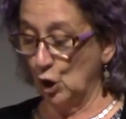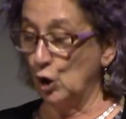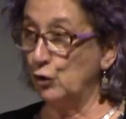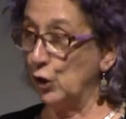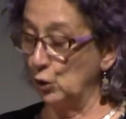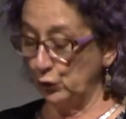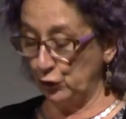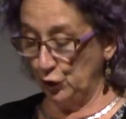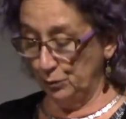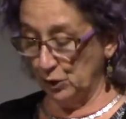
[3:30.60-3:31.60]
Those
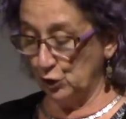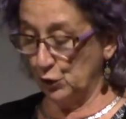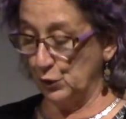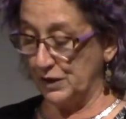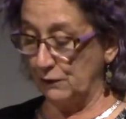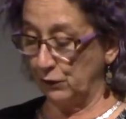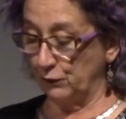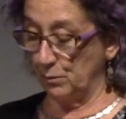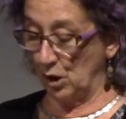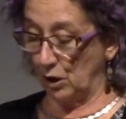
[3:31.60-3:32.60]
humans who differ
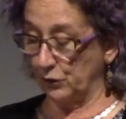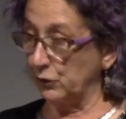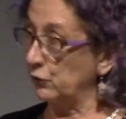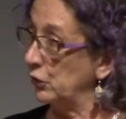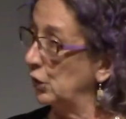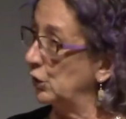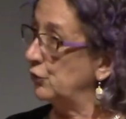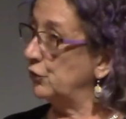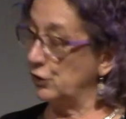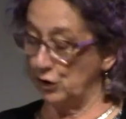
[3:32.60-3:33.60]
from others
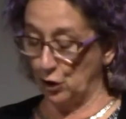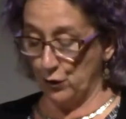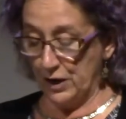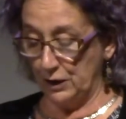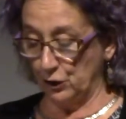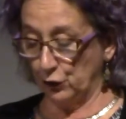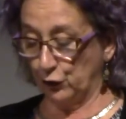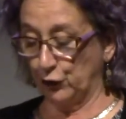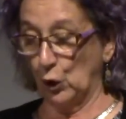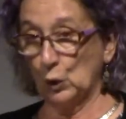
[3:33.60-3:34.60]
to the degree that the
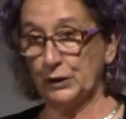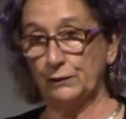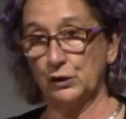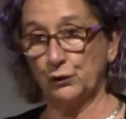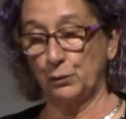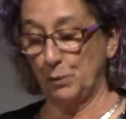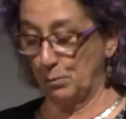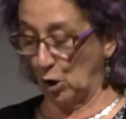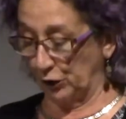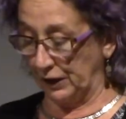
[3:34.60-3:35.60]
soul differs from the
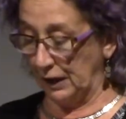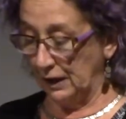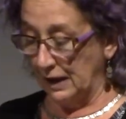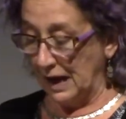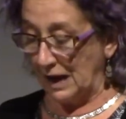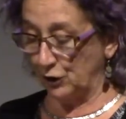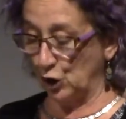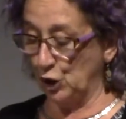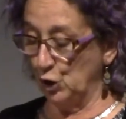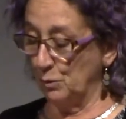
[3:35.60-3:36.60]
body and a
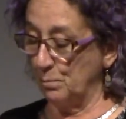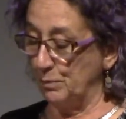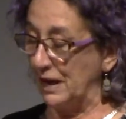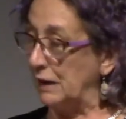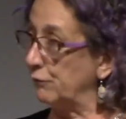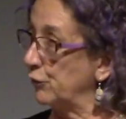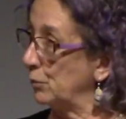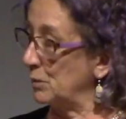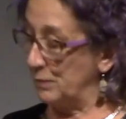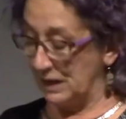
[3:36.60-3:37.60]
human being from
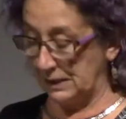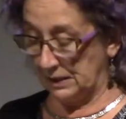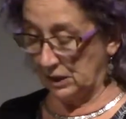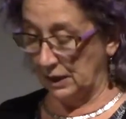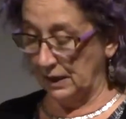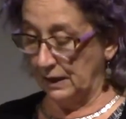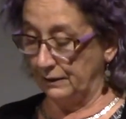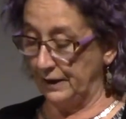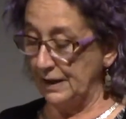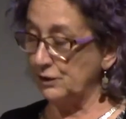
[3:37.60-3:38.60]
a beast,
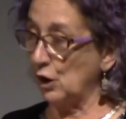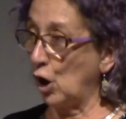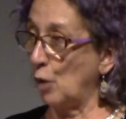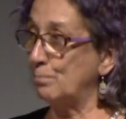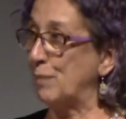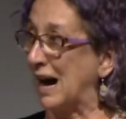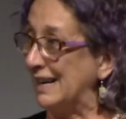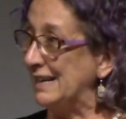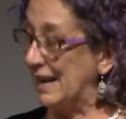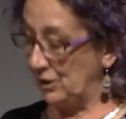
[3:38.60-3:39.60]
these are by
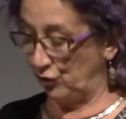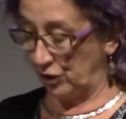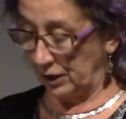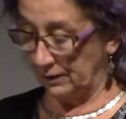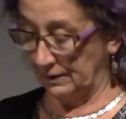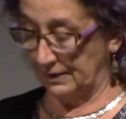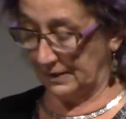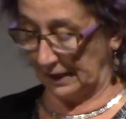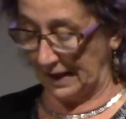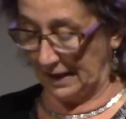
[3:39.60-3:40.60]
nature
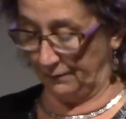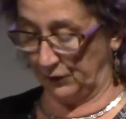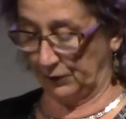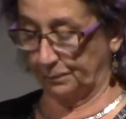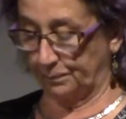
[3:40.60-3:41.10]
slaves.